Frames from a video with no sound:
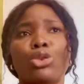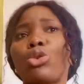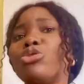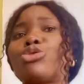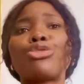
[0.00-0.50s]

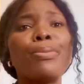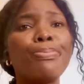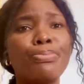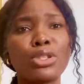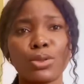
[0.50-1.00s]
don't
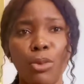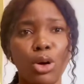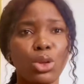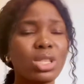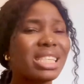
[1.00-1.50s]
dream
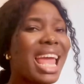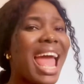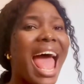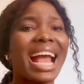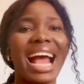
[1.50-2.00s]
small don't
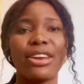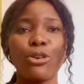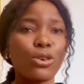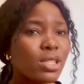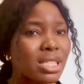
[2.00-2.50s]
say i
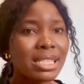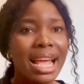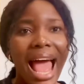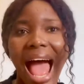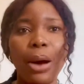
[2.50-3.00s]
cannot
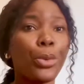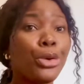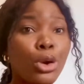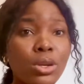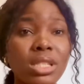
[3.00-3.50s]
i will
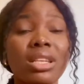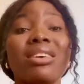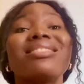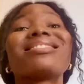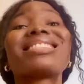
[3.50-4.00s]
not
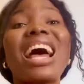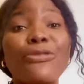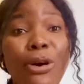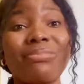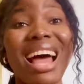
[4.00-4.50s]
start
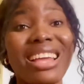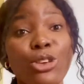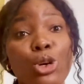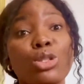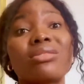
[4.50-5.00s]
from that
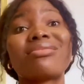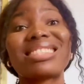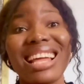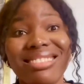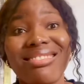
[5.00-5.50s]
your
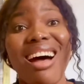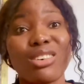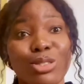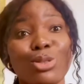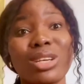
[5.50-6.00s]

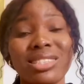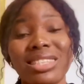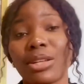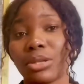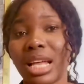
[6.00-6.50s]
10,000
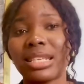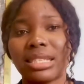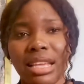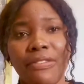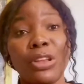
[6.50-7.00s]
20,000 start
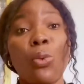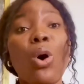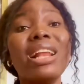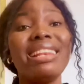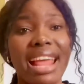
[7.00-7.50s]
saving
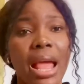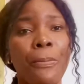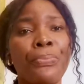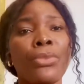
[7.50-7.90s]
one day